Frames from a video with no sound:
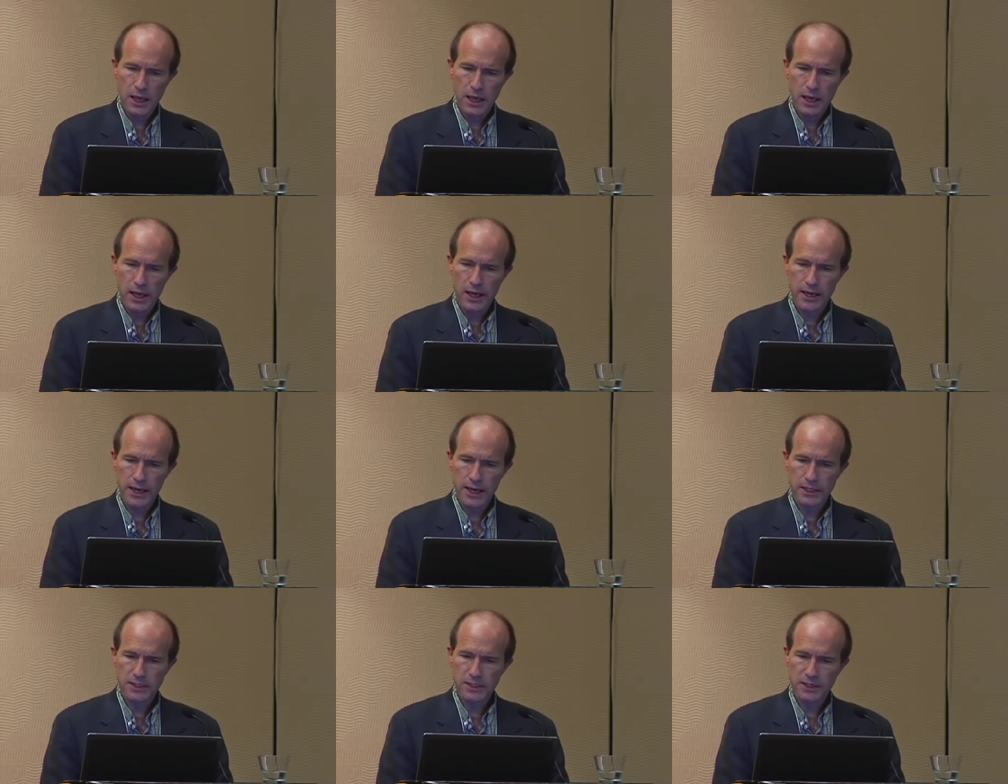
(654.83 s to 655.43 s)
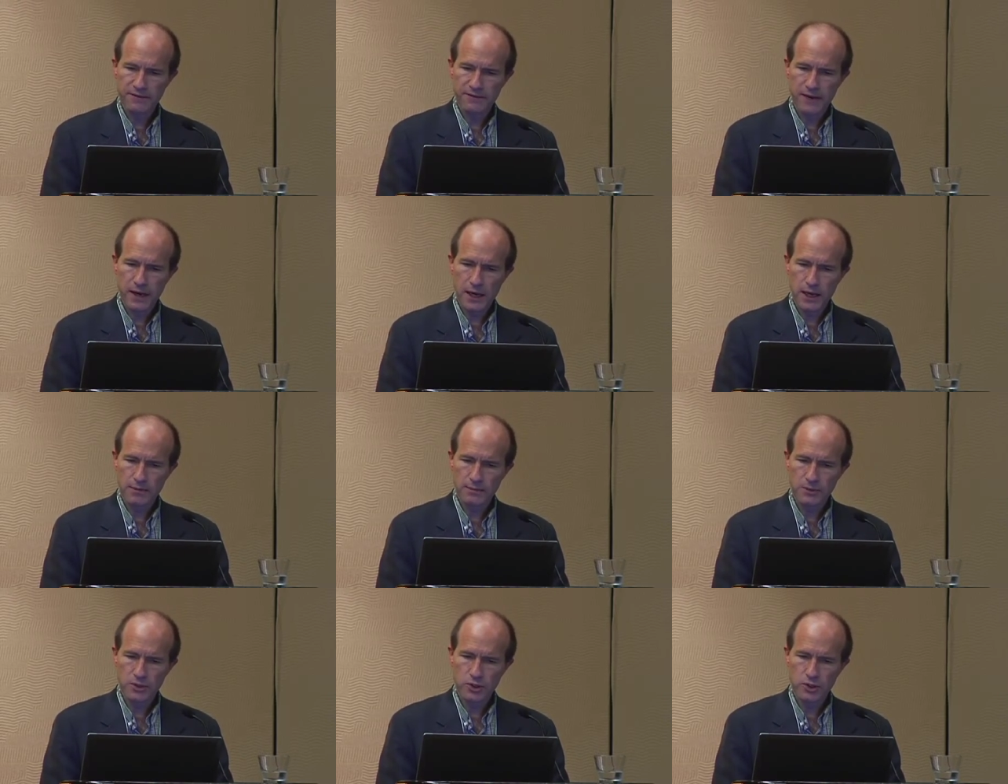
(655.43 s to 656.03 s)
and an
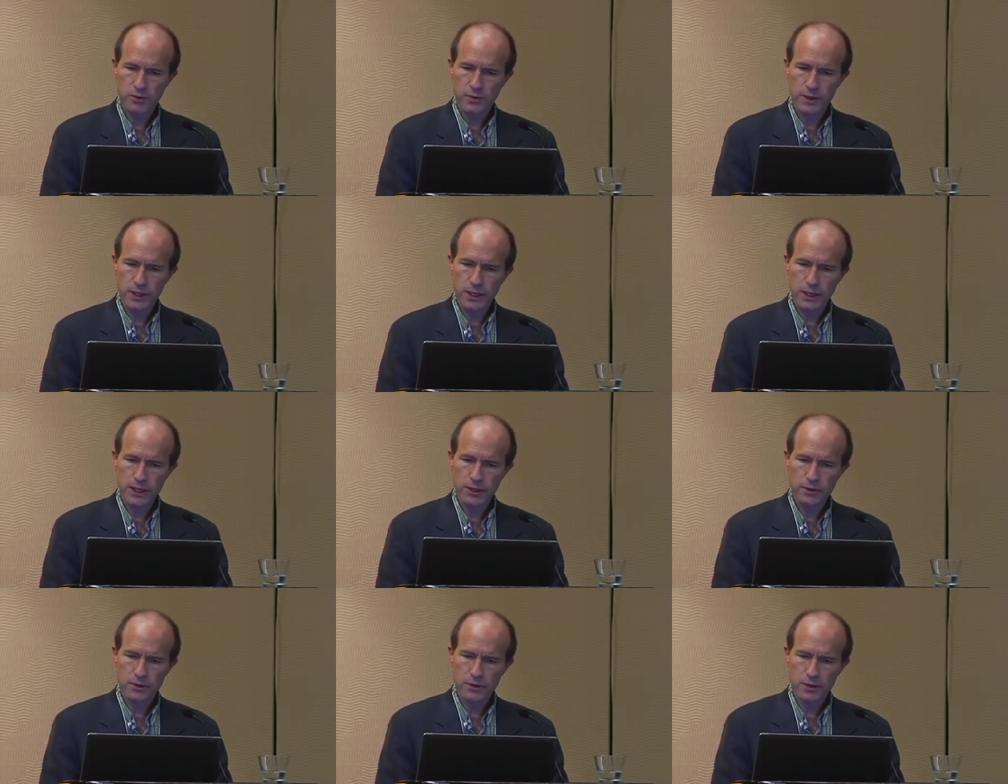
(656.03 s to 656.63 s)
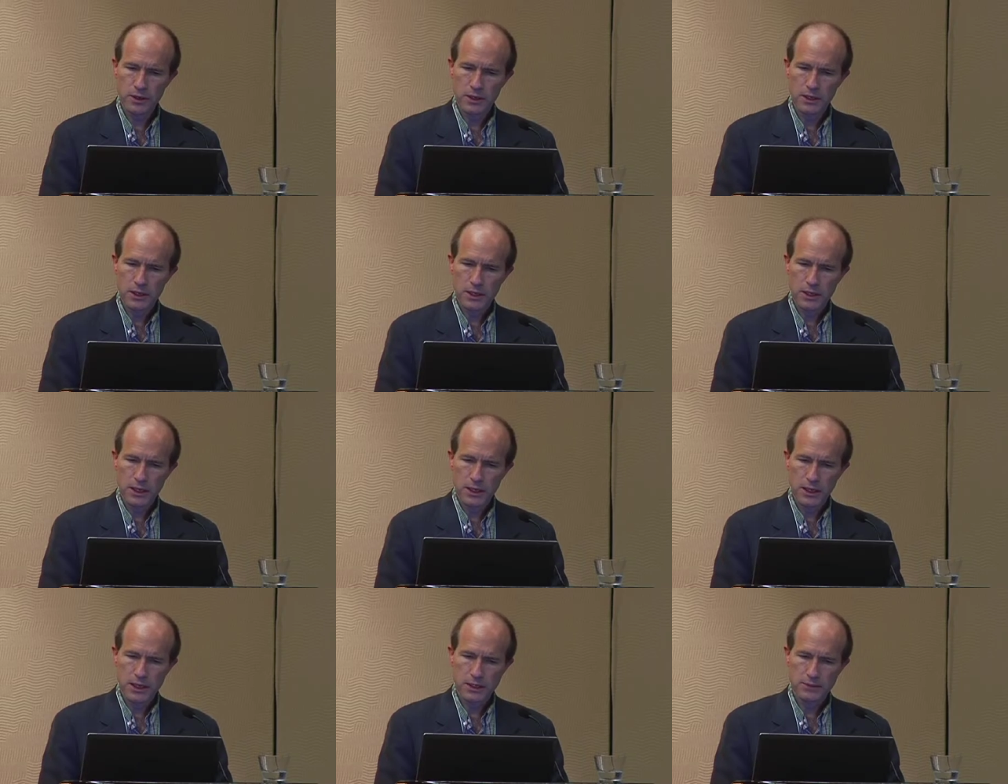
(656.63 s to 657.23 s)
excavatum, shown here,
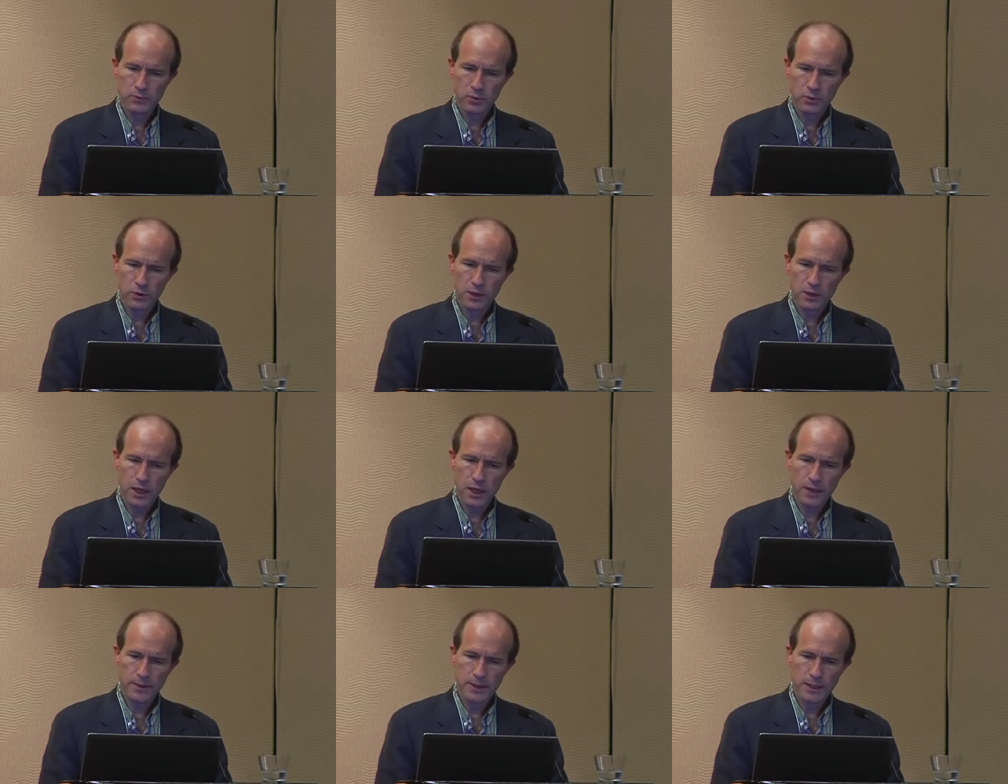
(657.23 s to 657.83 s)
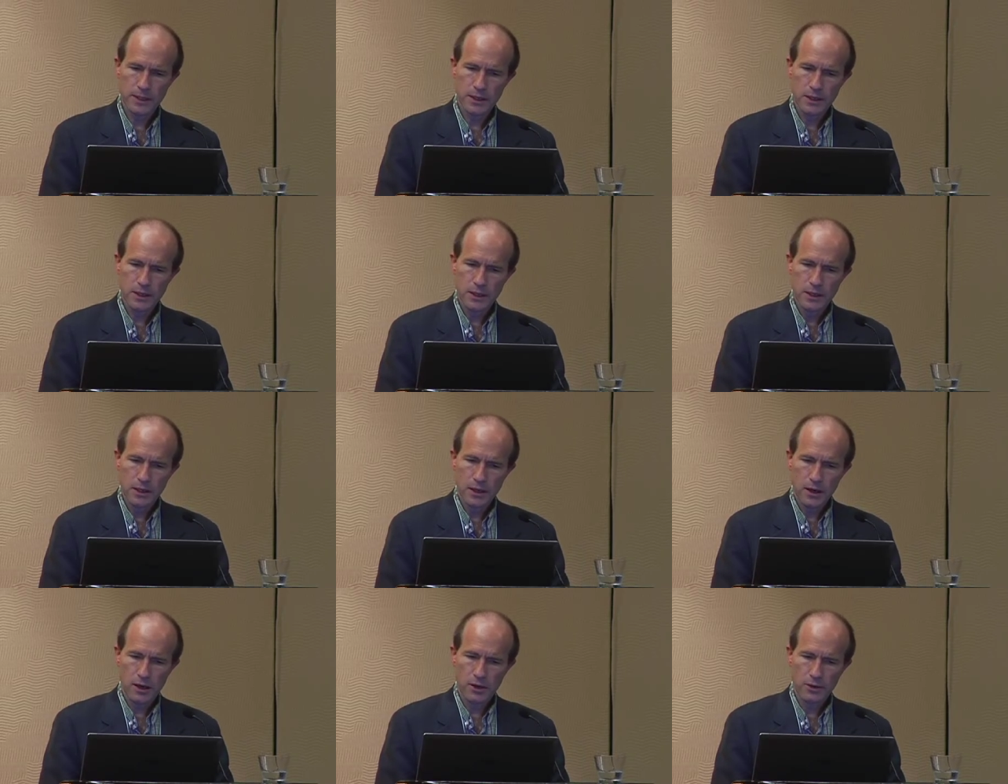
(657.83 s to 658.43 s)
is more common,
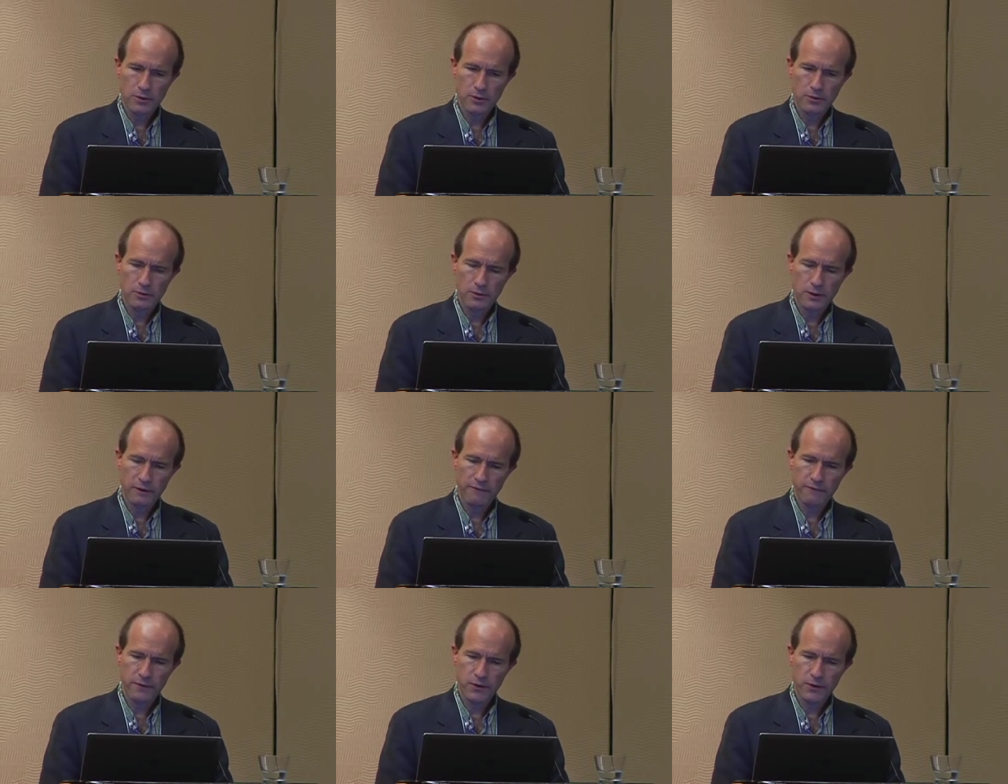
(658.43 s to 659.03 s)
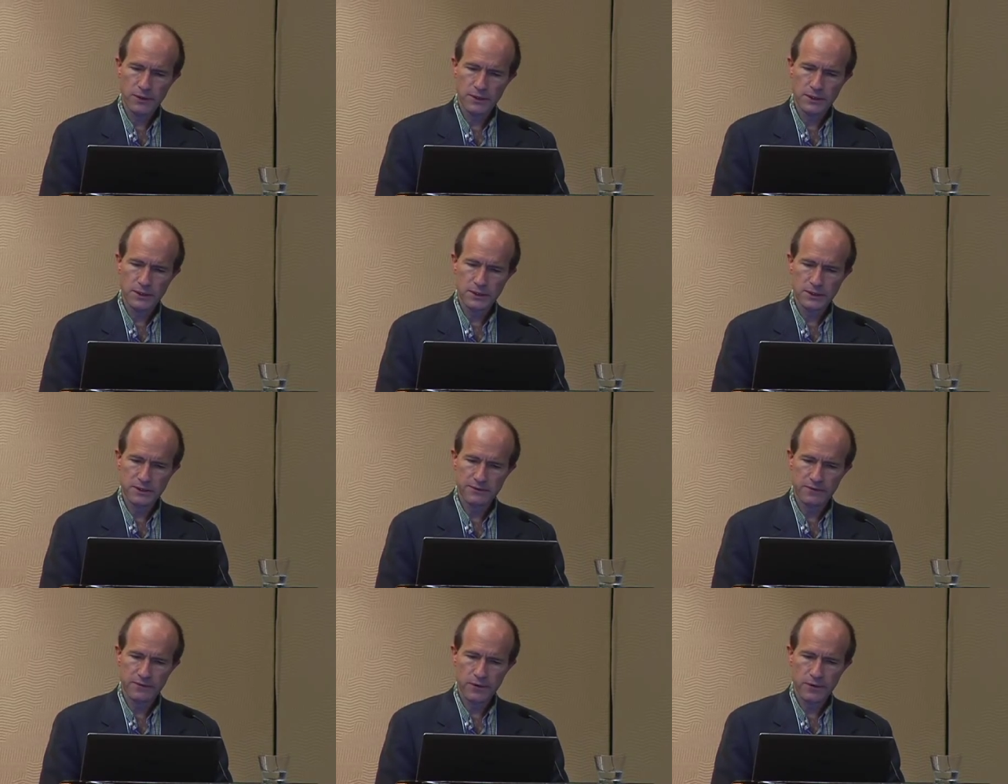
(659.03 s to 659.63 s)
although it varies in
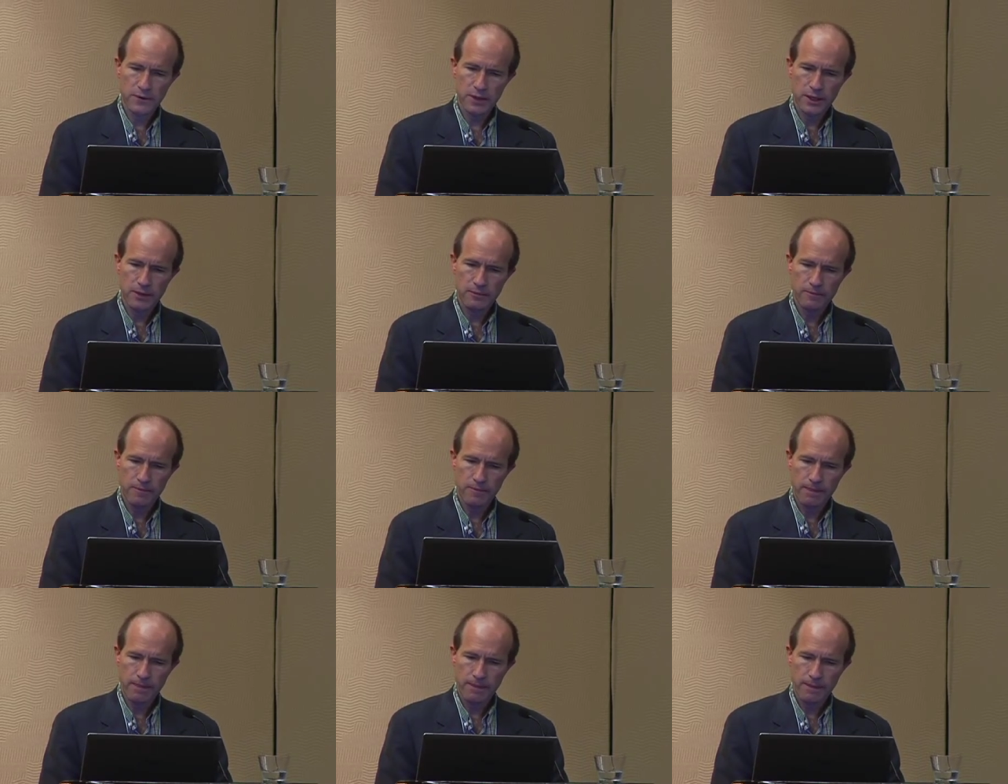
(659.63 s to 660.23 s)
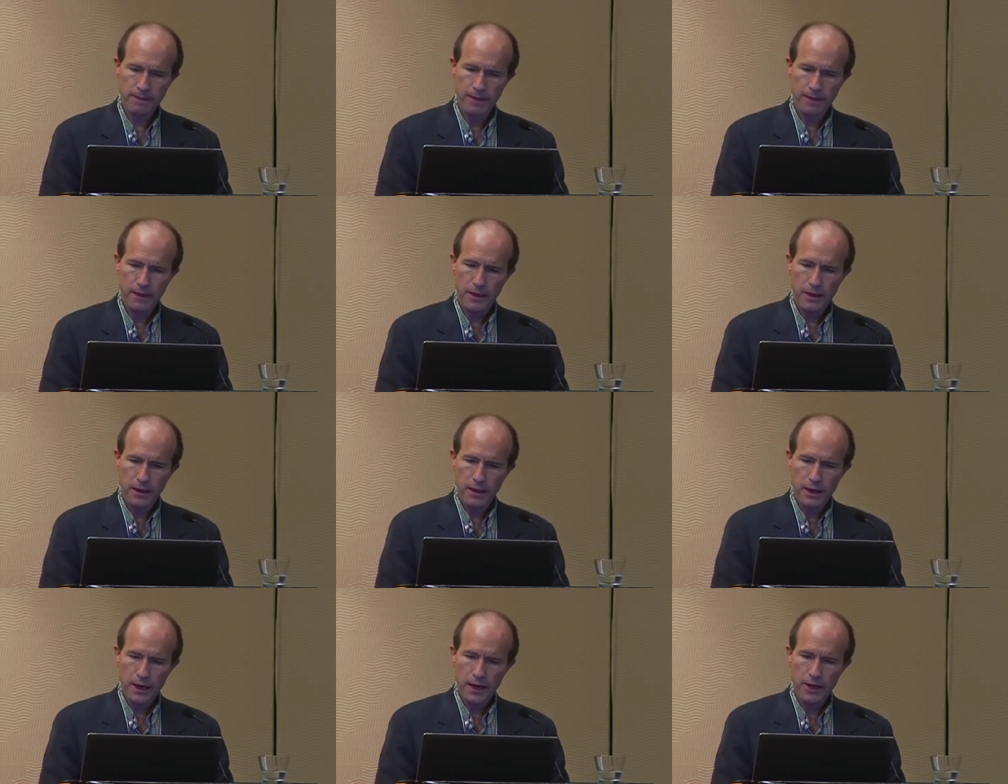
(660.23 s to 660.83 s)
severity.
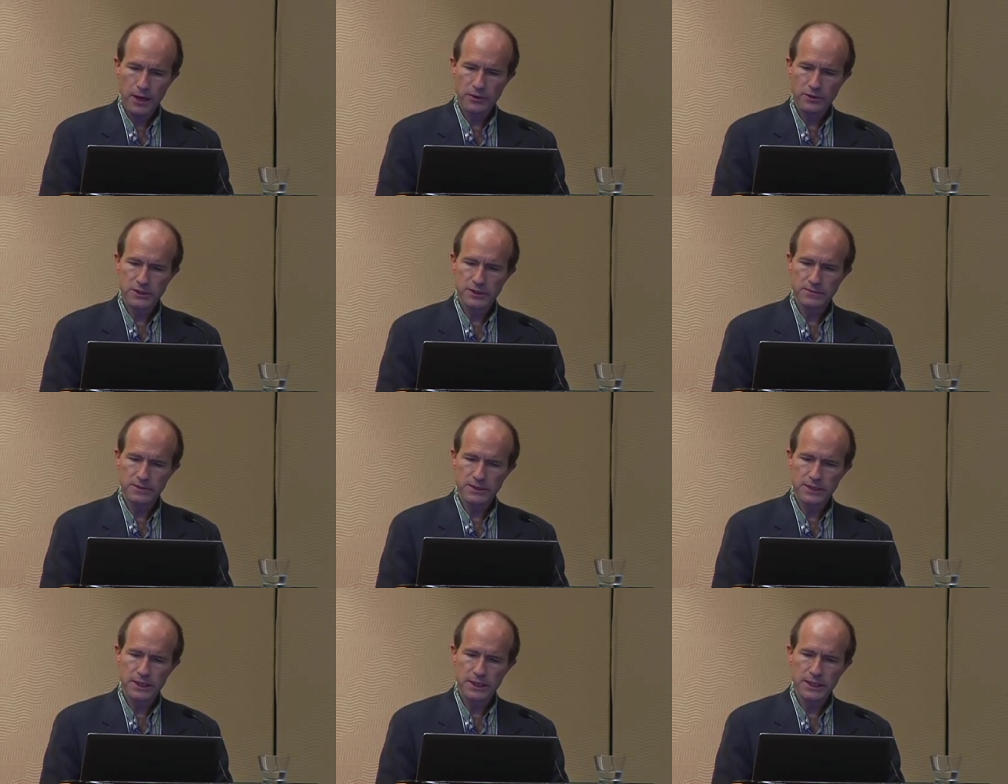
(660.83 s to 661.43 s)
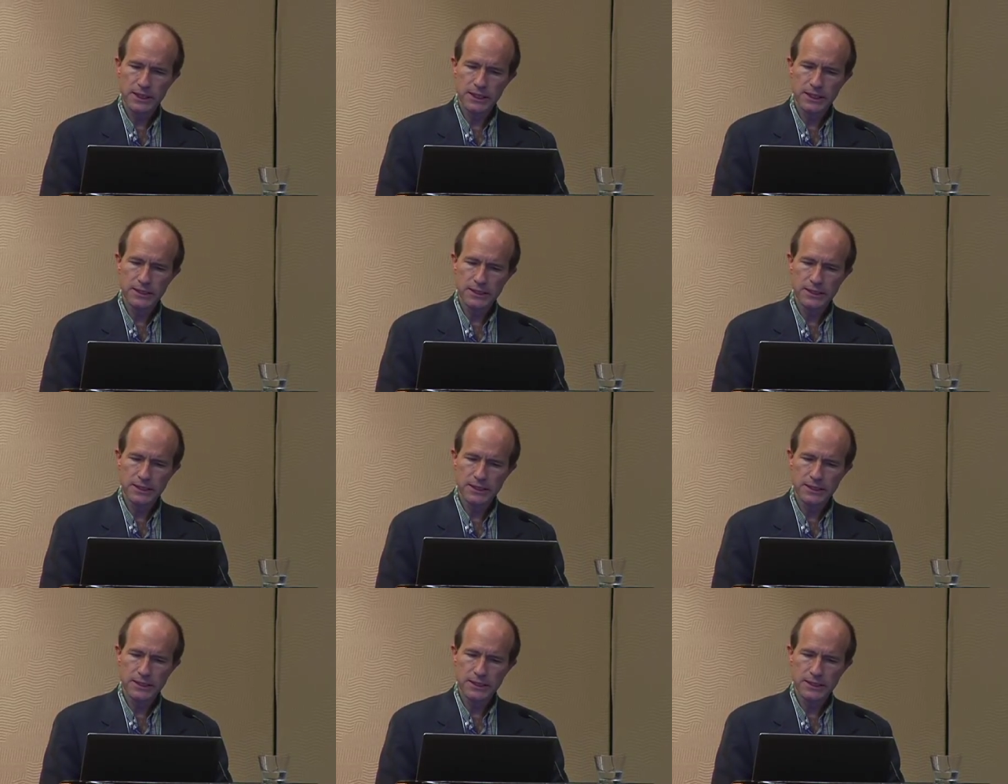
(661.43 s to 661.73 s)
Here are some CT